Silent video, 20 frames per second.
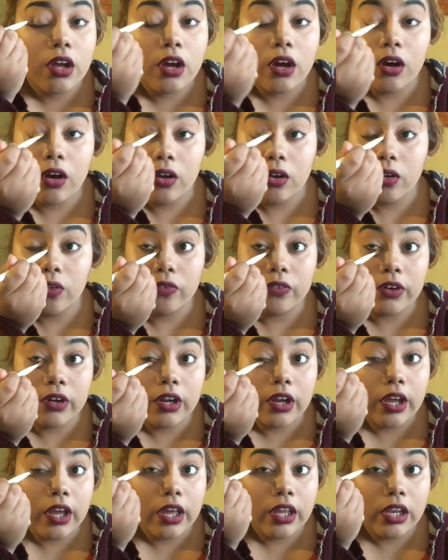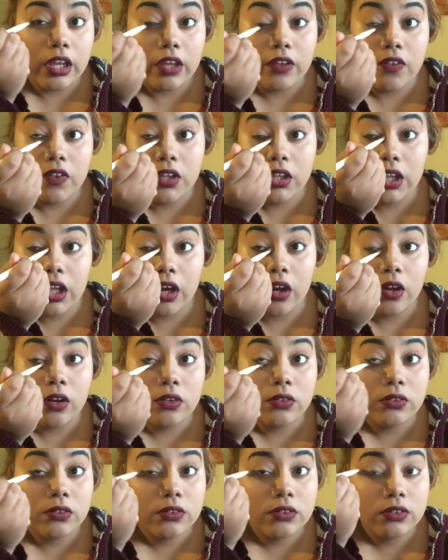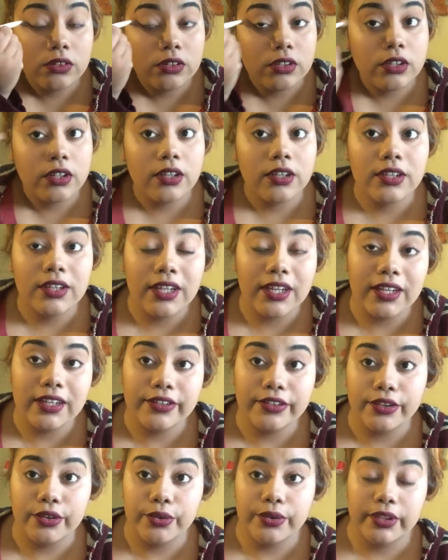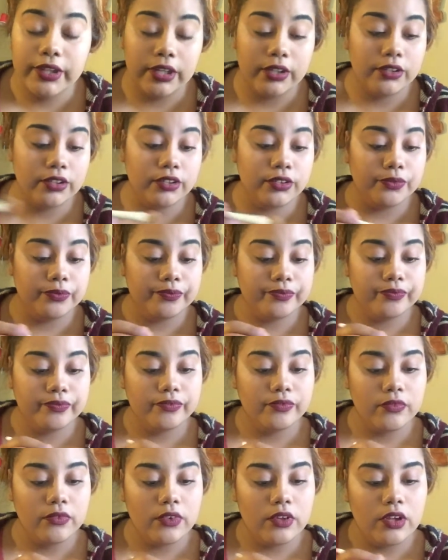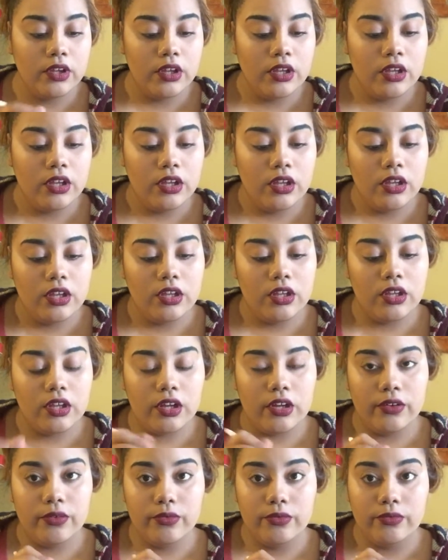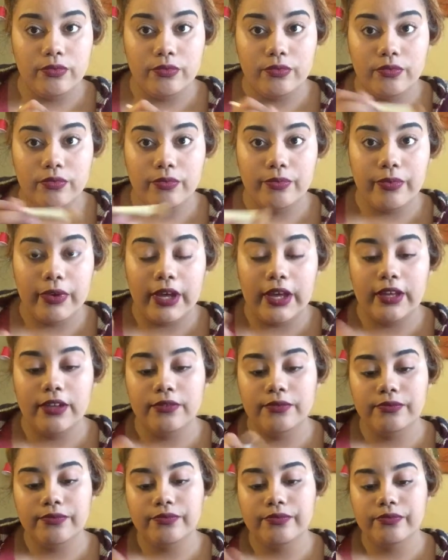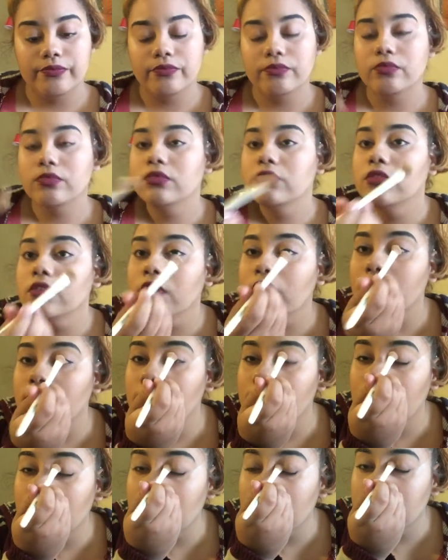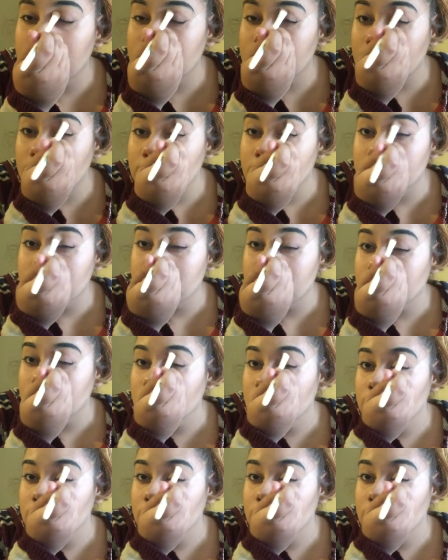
all over, and even down, because I like to do it down too. Now, pat excess.